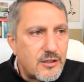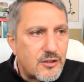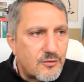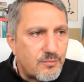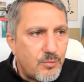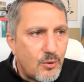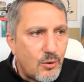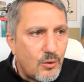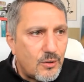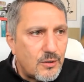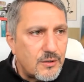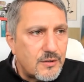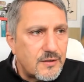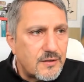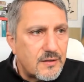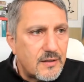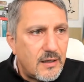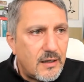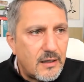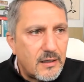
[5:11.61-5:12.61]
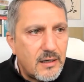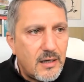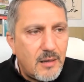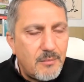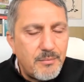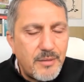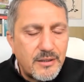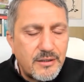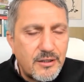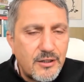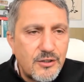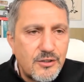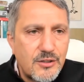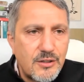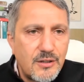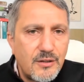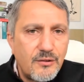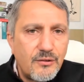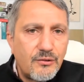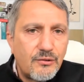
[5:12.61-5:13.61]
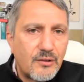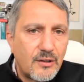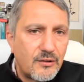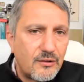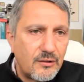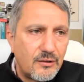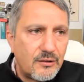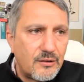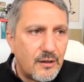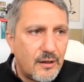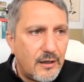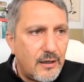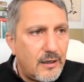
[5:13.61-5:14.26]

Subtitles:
sports competitions, and